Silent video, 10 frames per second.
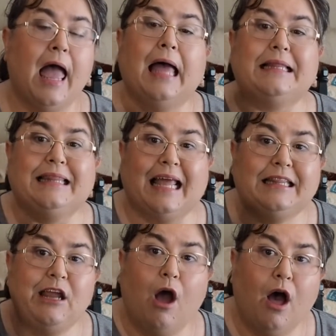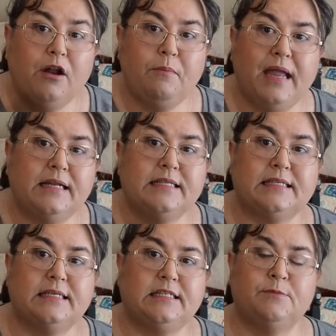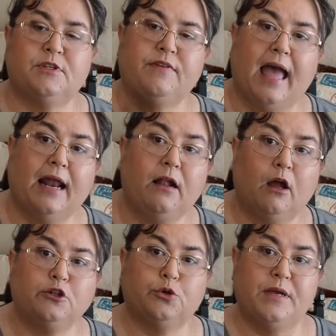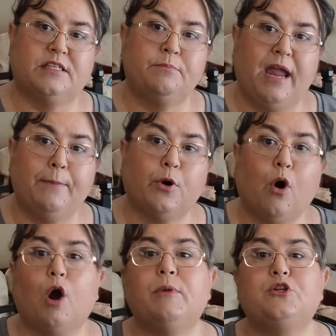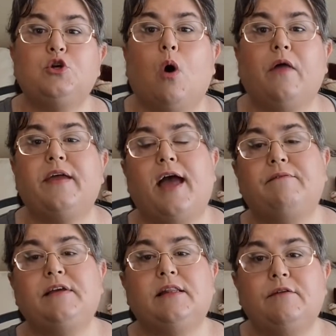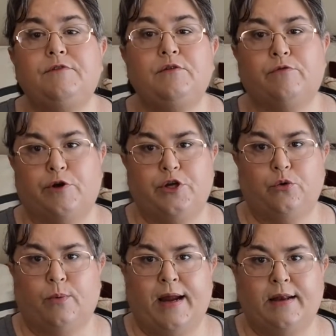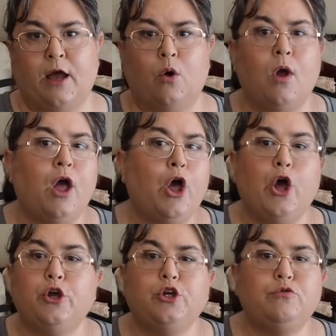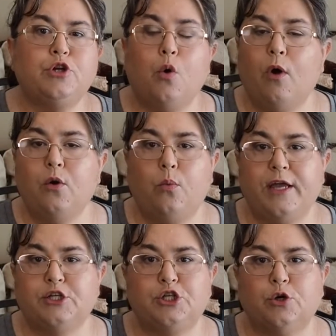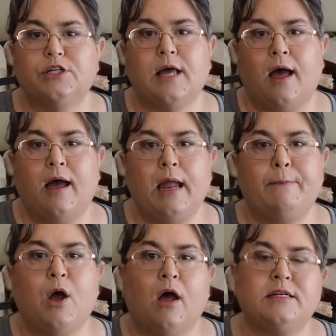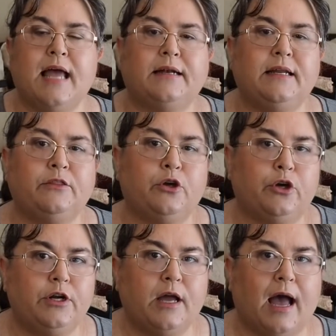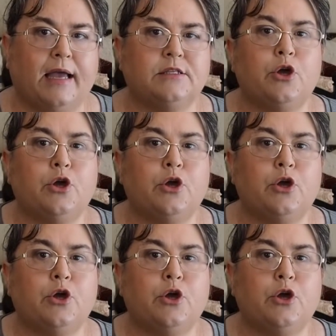Let the automated systems of Catalog Choice and PaperKarma do all the heavy lifting for you right now. You don't want to waste your time contacting the good guys